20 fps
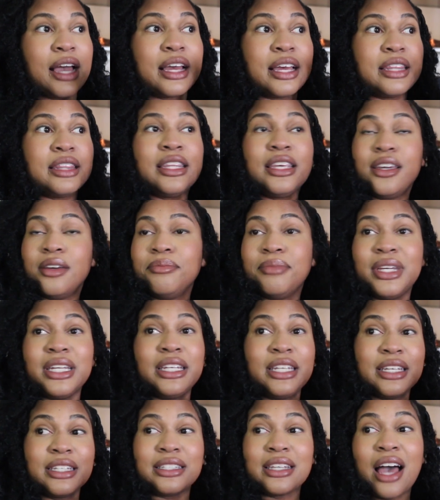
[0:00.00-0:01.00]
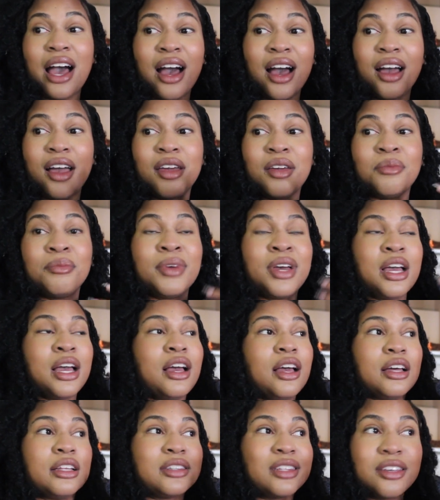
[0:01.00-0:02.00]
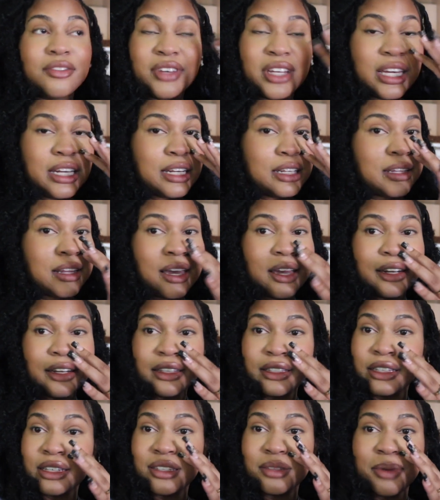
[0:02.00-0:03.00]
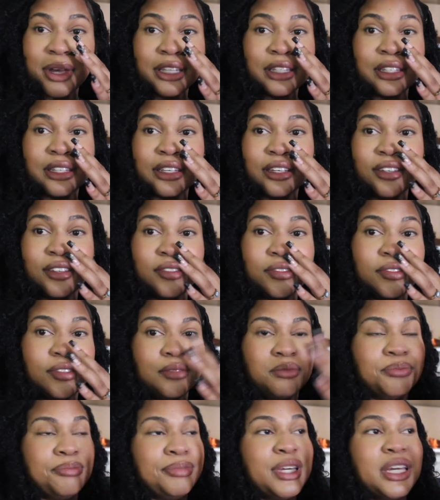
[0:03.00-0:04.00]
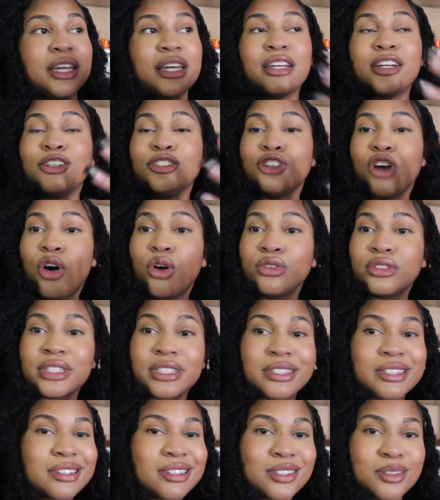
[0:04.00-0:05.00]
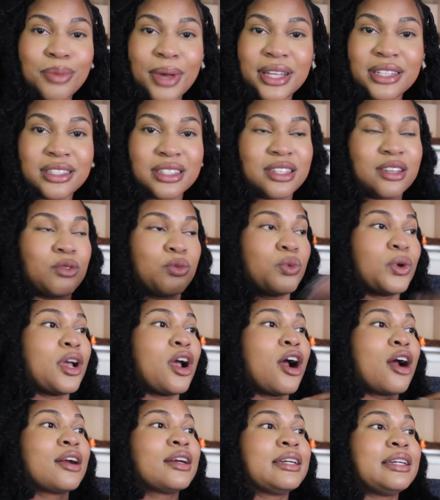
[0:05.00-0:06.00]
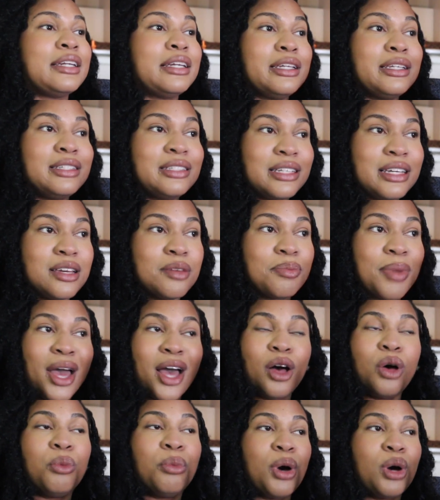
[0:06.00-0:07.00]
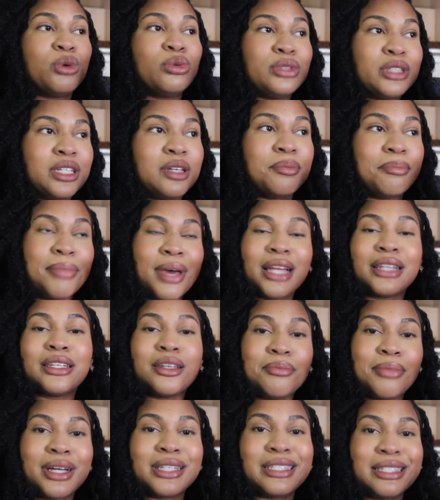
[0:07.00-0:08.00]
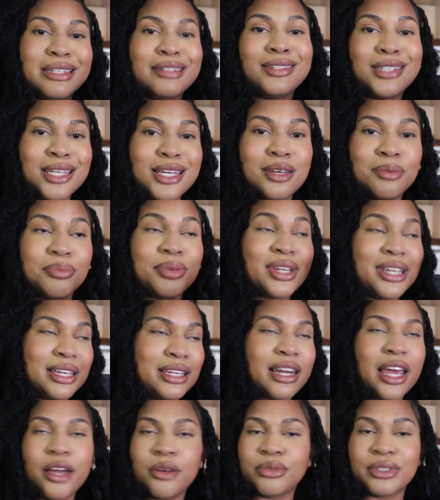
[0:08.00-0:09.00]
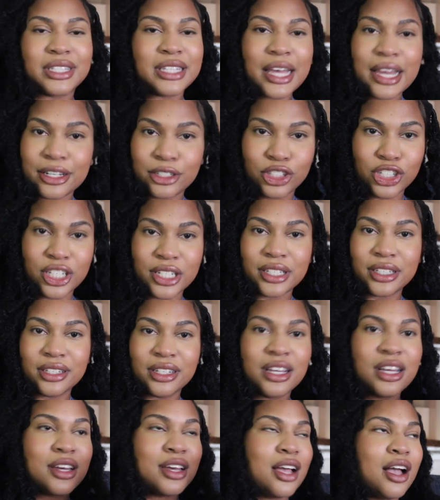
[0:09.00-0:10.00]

in the immediate time, living in Atlanta is expensive. Being an adult is expensive. We are knee deep, elbow deep, belly button deep in a recession.